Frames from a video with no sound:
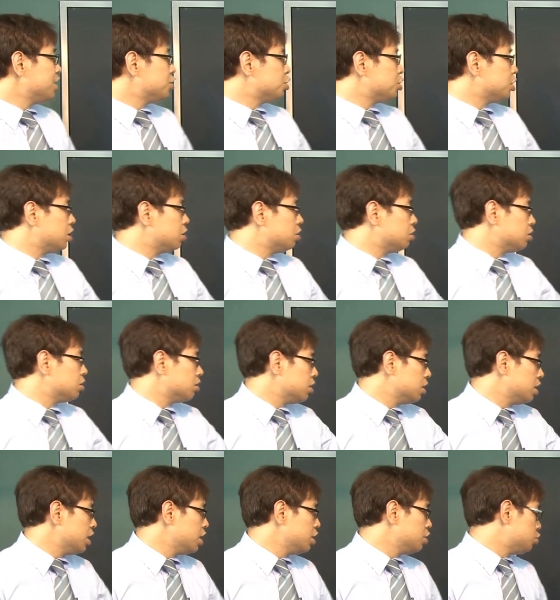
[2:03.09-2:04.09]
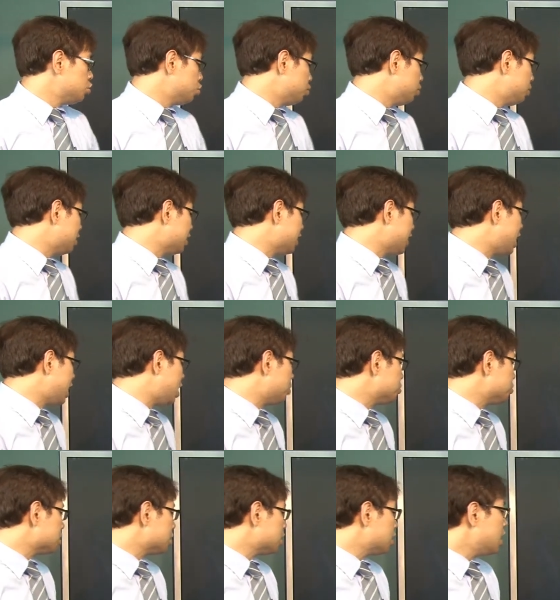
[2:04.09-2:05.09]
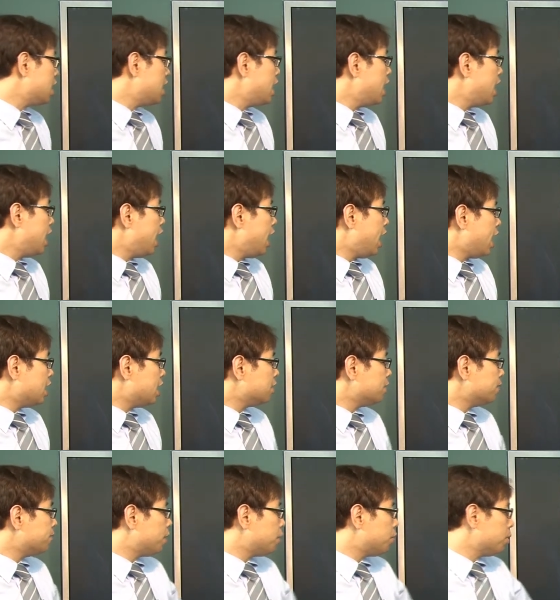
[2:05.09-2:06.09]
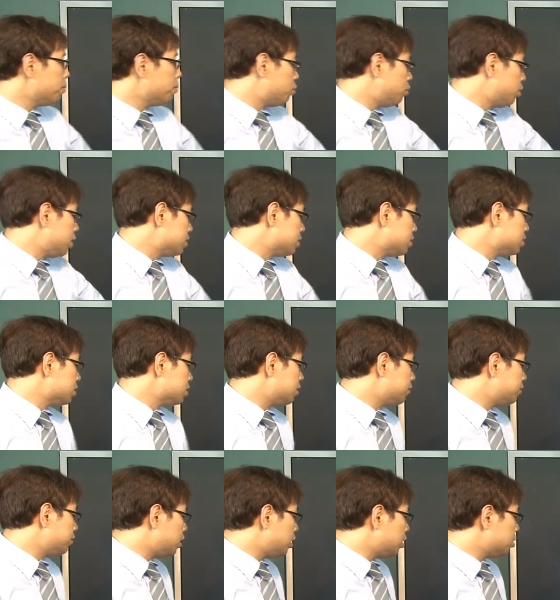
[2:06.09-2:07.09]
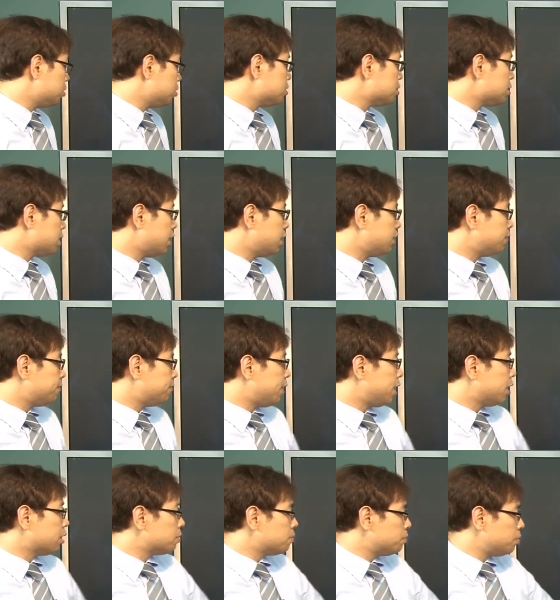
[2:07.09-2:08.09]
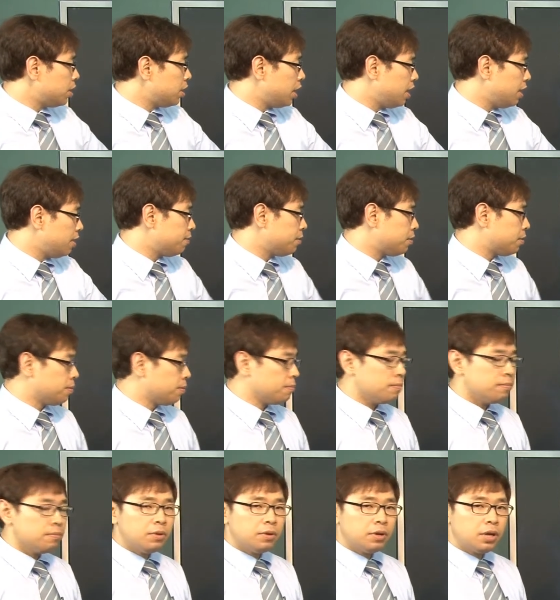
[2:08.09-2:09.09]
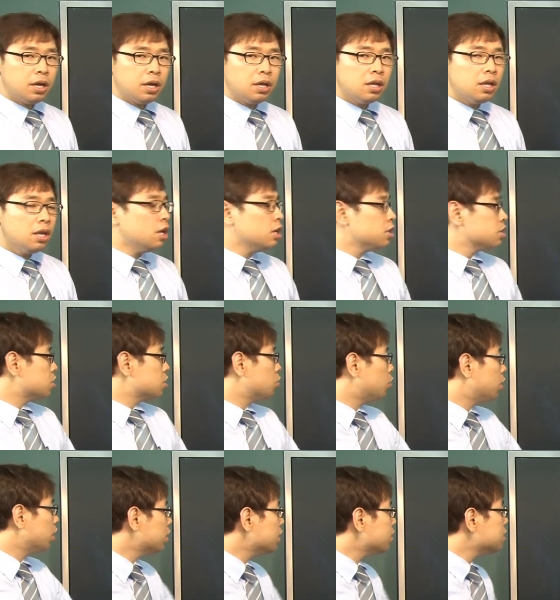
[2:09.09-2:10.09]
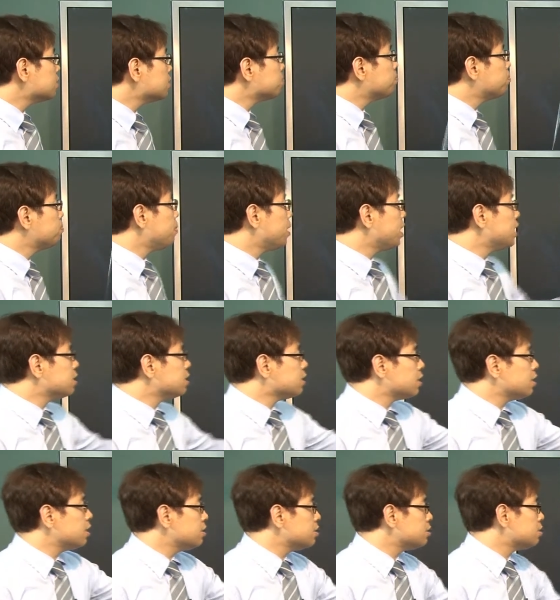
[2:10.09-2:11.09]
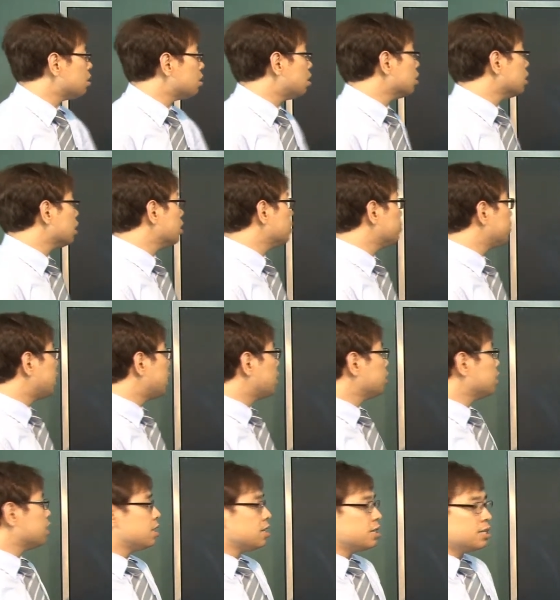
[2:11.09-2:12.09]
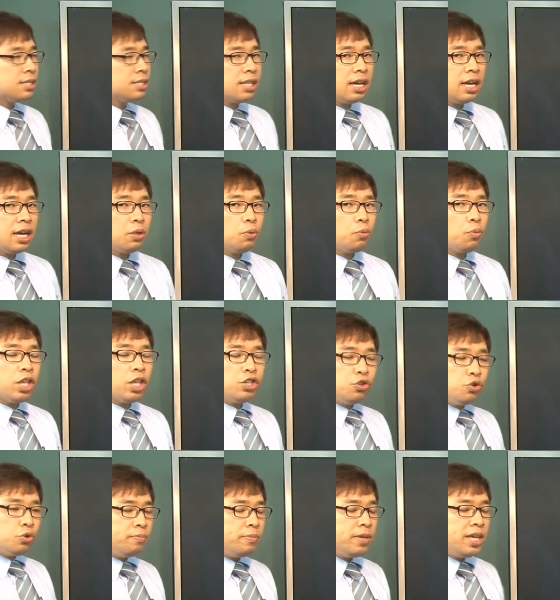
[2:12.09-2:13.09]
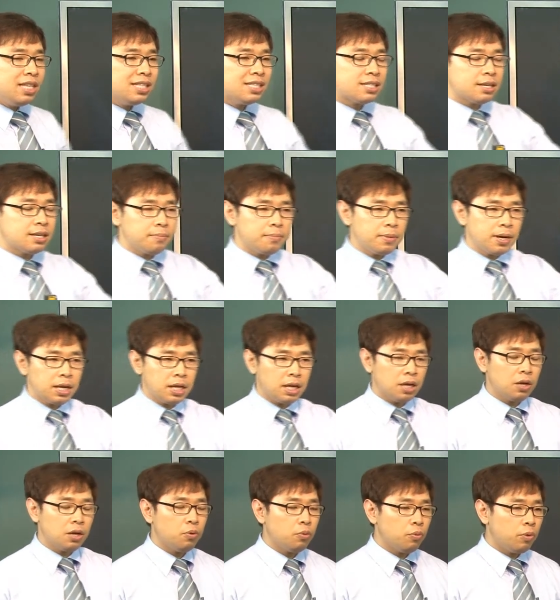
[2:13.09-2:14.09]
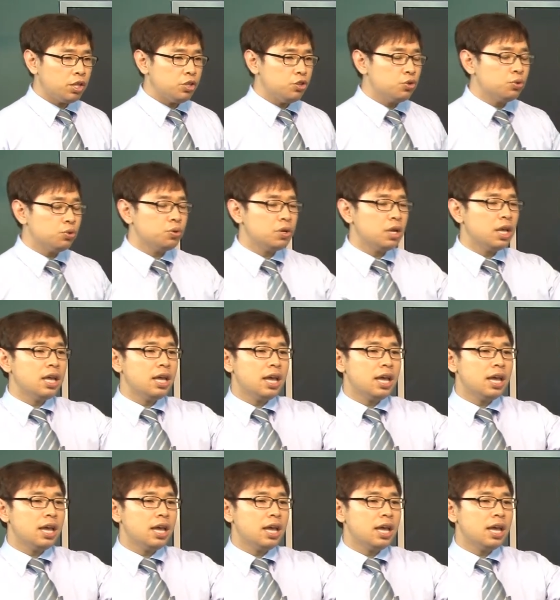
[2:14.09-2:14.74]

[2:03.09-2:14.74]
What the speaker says: each other into an account, and the very presence of others can affect behavior. Okay? So what this basically is talking about is that when you meet somebody, when you